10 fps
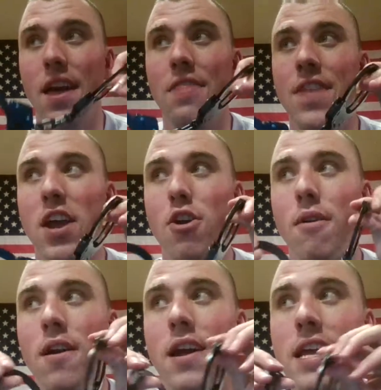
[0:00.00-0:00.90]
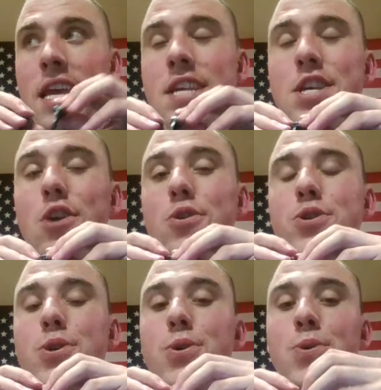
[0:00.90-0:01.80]
they are easier
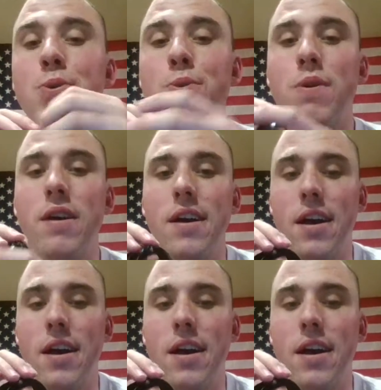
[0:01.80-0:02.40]
to,